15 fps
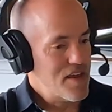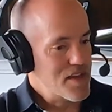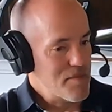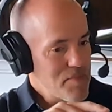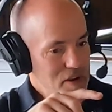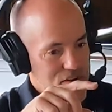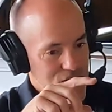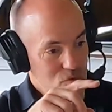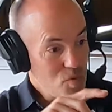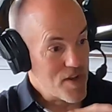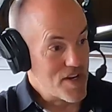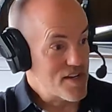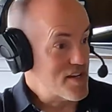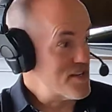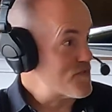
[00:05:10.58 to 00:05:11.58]
compared to what
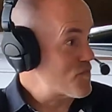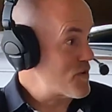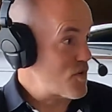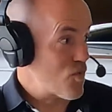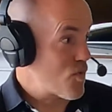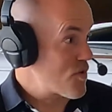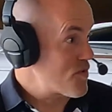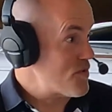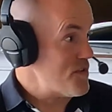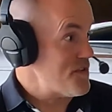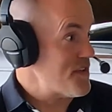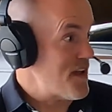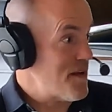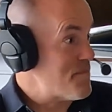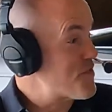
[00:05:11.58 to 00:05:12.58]
it does real
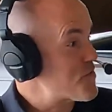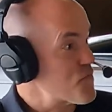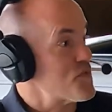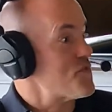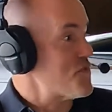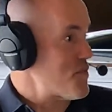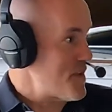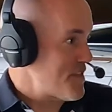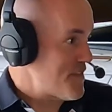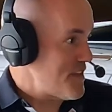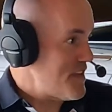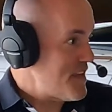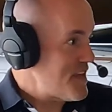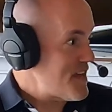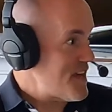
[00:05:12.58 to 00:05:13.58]
world, mm-hmm. I'm thrilled with.
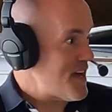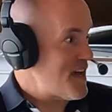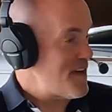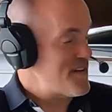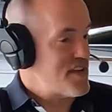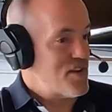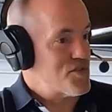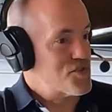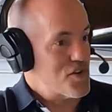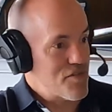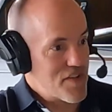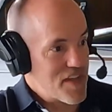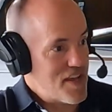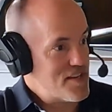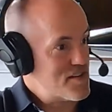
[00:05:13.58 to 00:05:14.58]
Mm-hmm. Uh, you know,
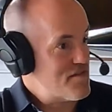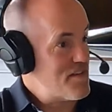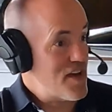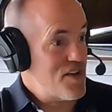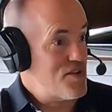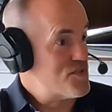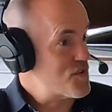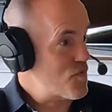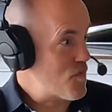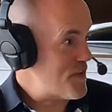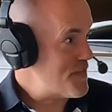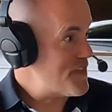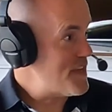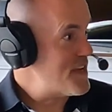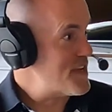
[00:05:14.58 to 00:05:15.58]
certification values are
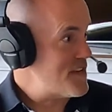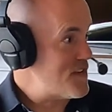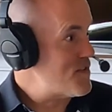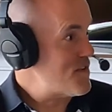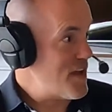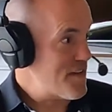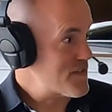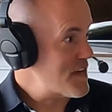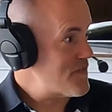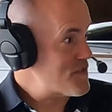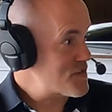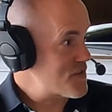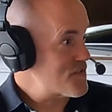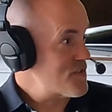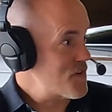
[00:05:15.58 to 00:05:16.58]
one thing, and you, you have to have a
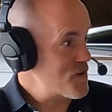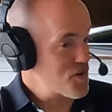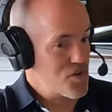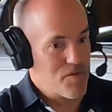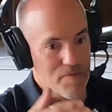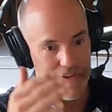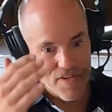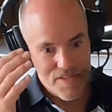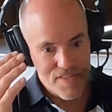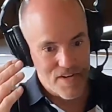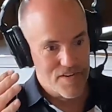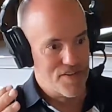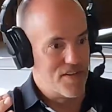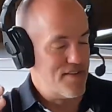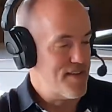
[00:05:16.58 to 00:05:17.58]
certain hurdle because
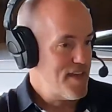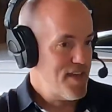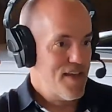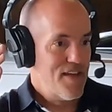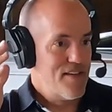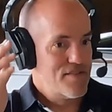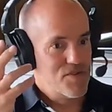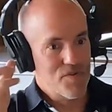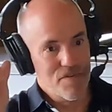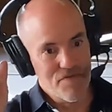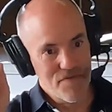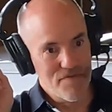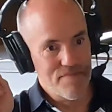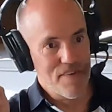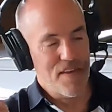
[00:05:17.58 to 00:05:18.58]
there's a sort
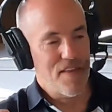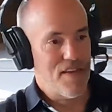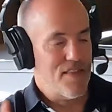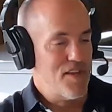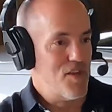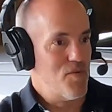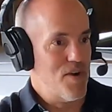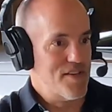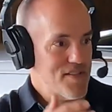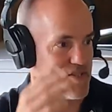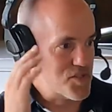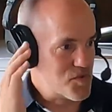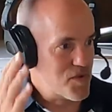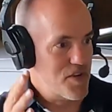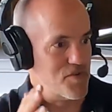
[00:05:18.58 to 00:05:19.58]
of in the U.S.
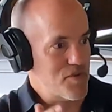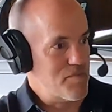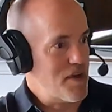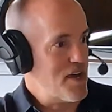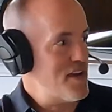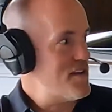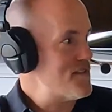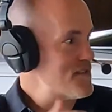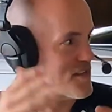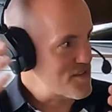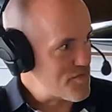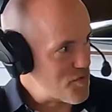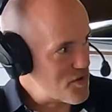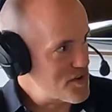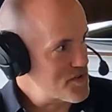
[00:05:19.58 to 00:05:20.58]
it's 300 miles, it's
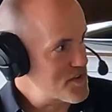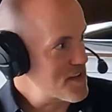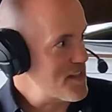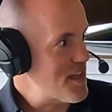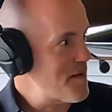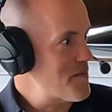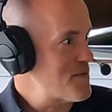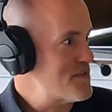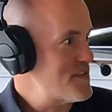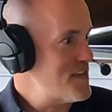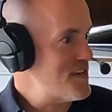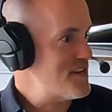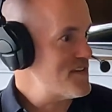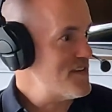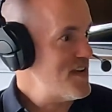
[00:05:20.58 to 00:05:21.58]
400 kilometers
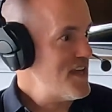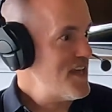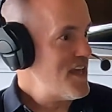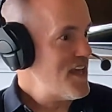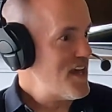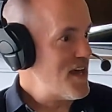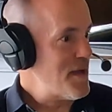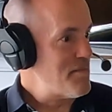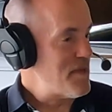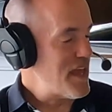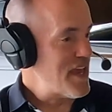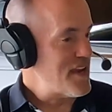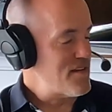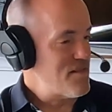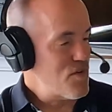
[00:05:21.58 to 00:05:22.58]
here, um,
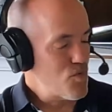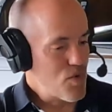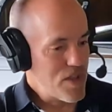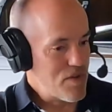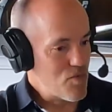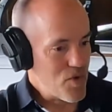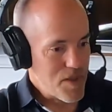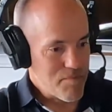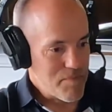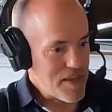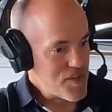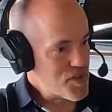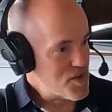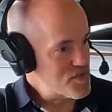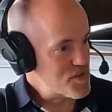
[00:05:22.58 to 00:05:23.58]
and we we
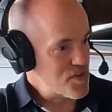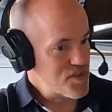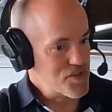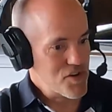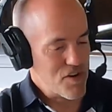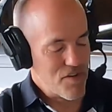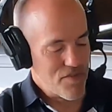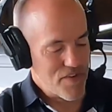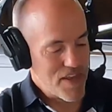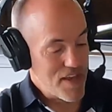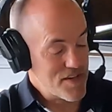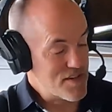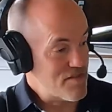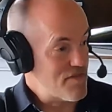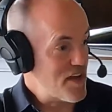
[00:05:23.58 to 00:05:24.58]
meet those on the
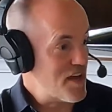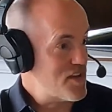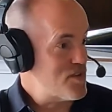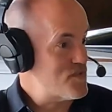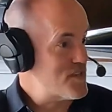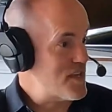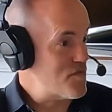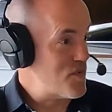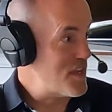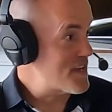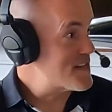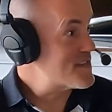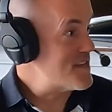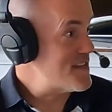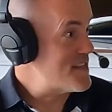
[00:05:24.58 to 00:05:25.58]
certification values, and we
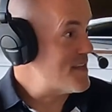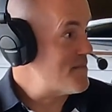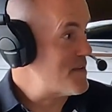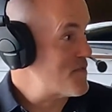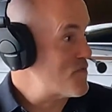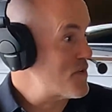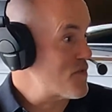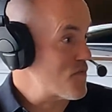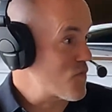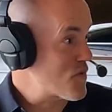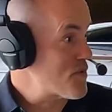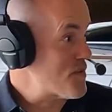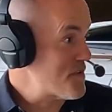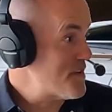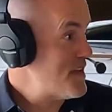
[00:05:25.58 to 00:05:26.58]
exceed them in real
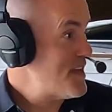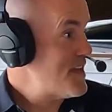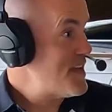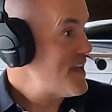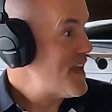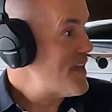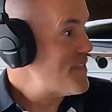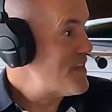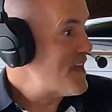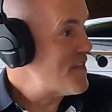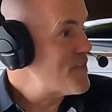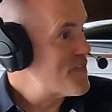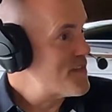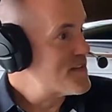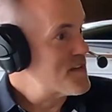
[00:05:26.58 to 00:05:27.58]
world and
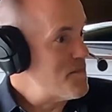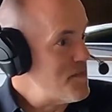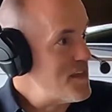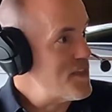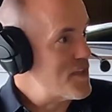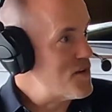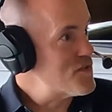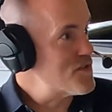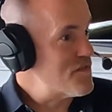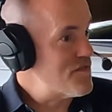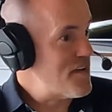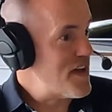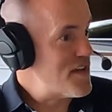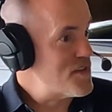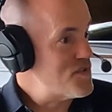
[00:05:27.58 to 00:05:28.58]
and to me those are
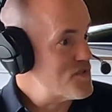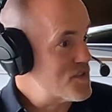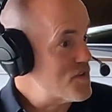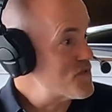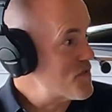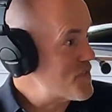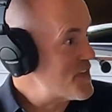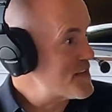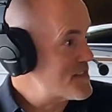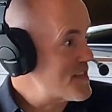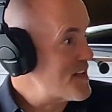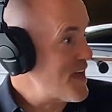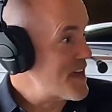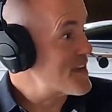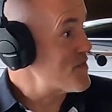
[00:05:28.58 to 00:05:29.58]
values those are things
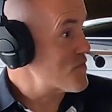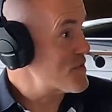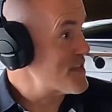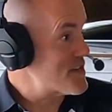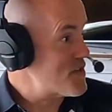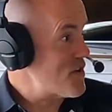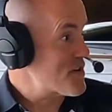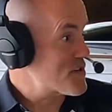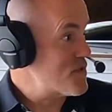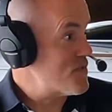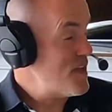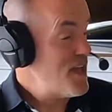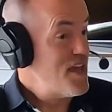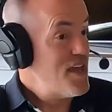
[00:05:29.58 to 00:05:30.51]
that i can really talk to